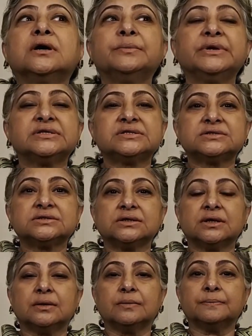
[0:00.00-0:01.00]

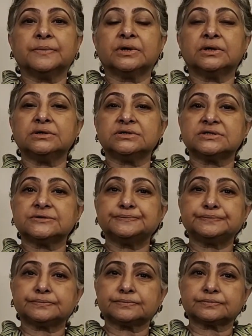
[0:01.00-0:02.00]
amidst birds,